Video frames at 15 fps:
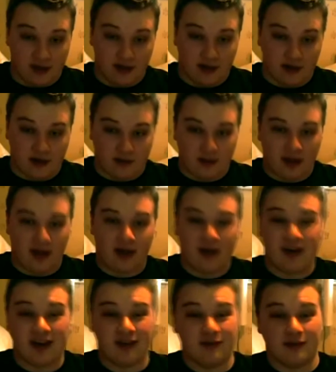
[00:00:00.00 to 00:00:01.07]
and how
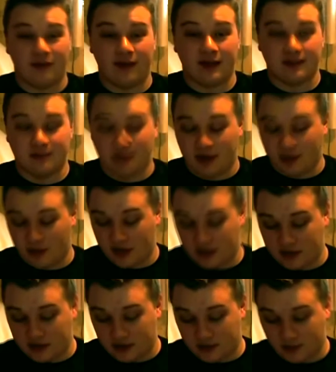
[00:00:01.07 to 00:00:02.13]
it kind of affects me,
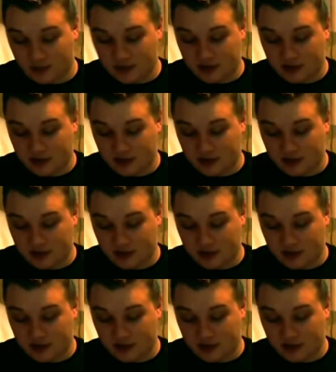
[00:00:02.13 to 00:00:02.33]
which